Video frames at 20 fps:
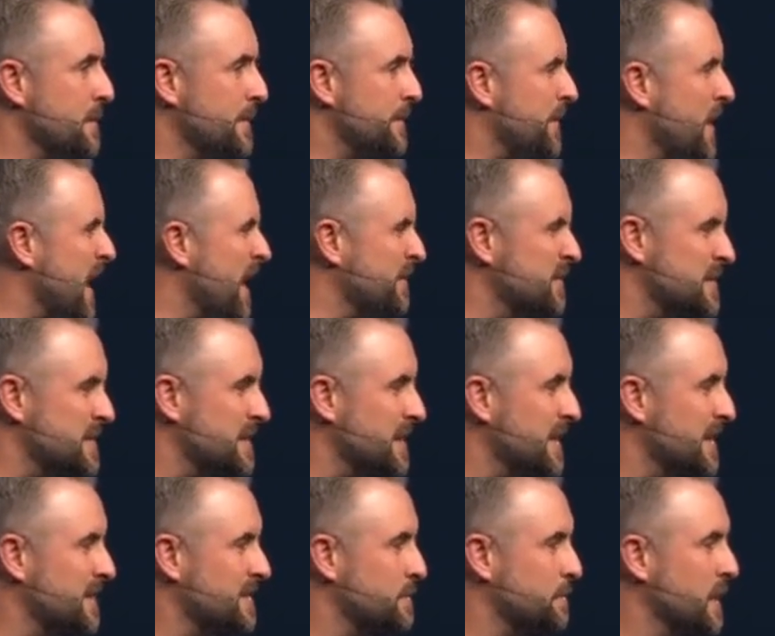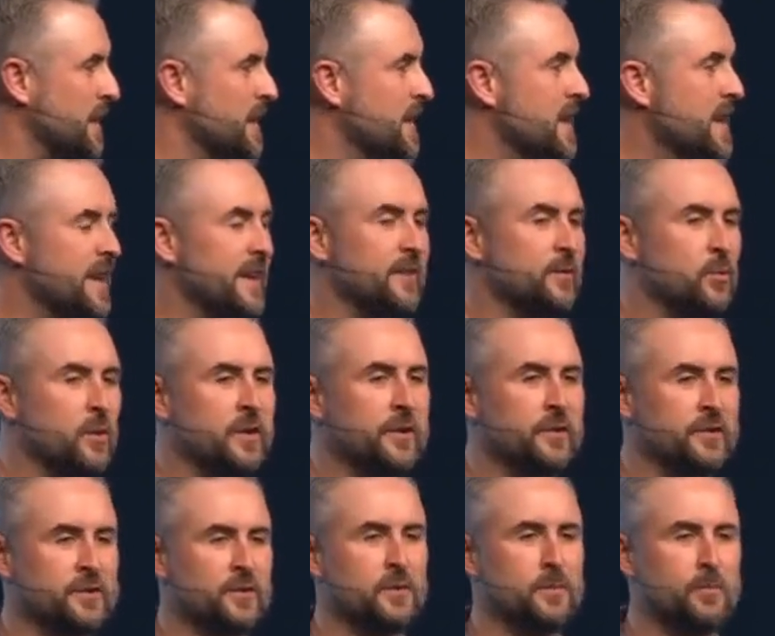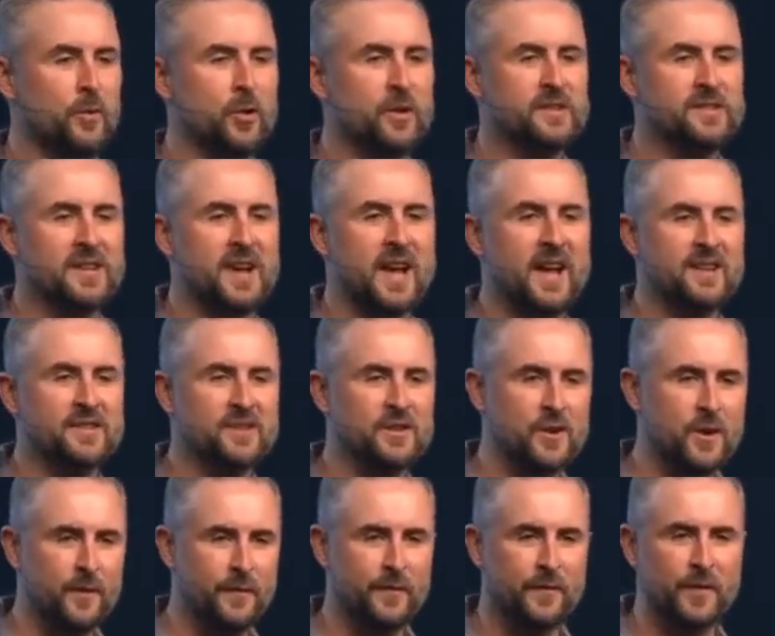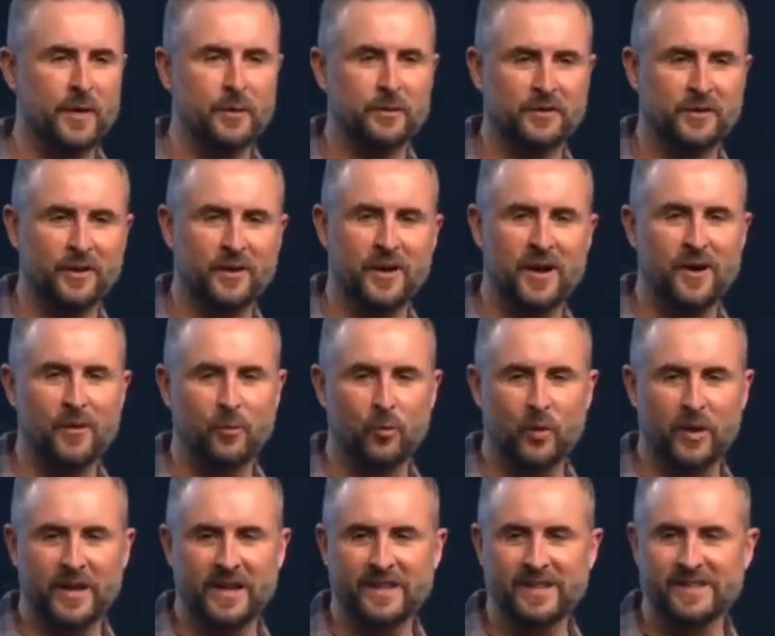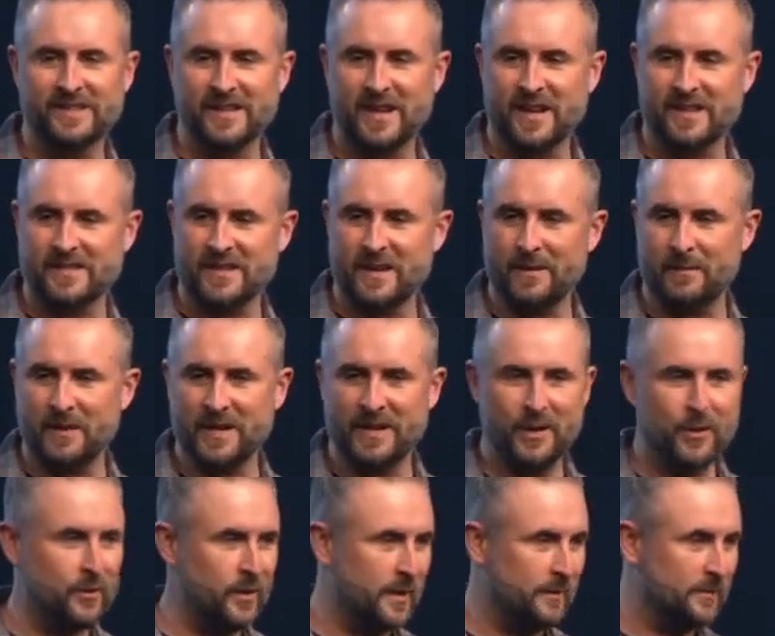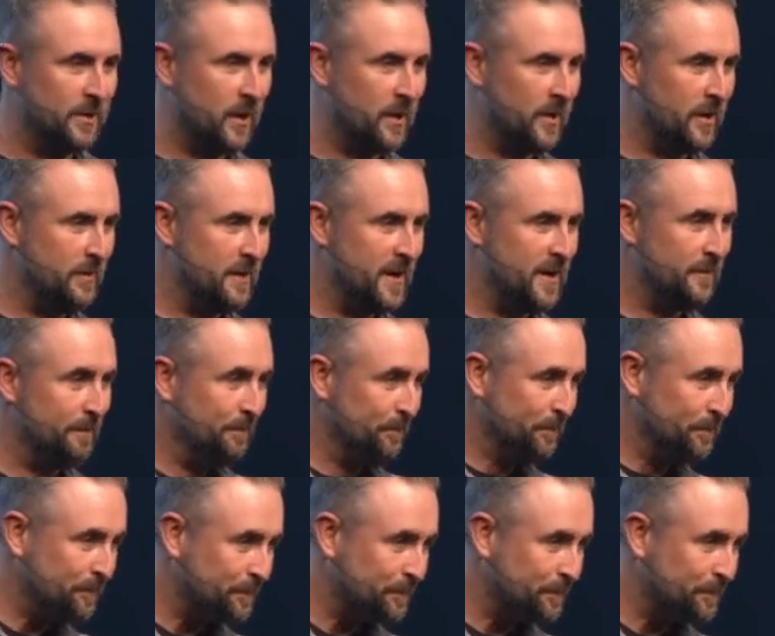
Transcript: 5, 6, but he's one of those little boys that has no filter on what he says. Anybody know what I'm talking about?